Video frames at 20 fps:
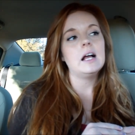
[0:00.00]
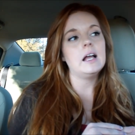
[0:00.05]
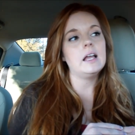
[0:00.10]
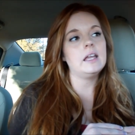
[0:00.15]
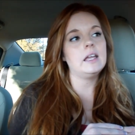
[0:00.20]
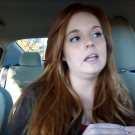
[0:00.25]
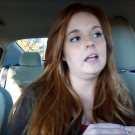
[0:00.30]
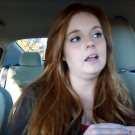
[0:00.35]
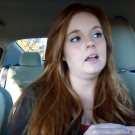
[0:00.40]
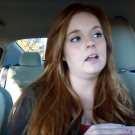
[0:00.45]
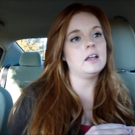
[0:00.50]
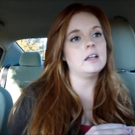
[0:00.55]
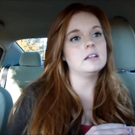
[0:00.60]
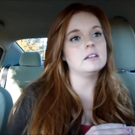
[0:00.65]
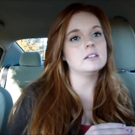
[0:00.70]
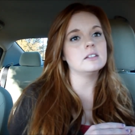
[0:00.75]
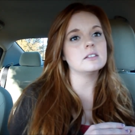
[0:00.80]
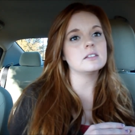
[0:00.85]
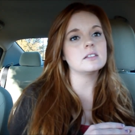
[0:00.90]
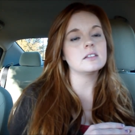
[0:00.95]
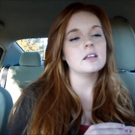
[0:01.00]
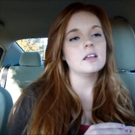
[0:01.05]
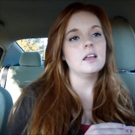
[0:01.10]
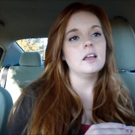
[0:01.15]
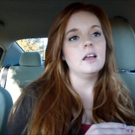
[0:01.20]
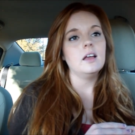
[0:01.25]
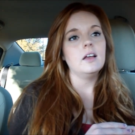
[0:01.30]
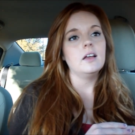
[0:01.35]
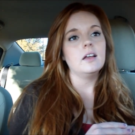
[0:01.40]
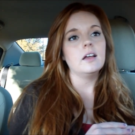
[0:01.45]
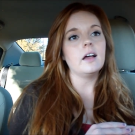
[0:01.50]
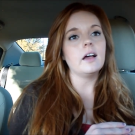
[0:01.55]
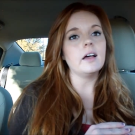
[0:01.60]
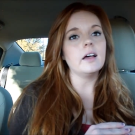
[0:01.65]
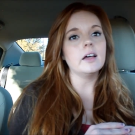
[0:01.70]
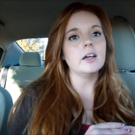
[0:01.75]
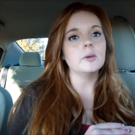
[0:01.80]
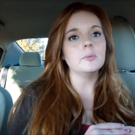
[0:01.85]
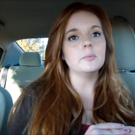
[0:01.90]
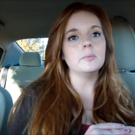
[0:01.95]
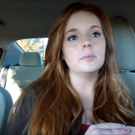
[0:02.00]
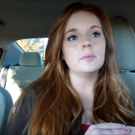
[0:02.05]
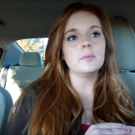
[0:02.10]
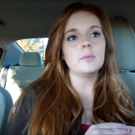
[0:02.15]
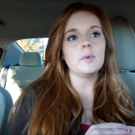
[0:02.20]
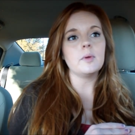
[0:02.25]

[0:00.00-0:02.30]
And um,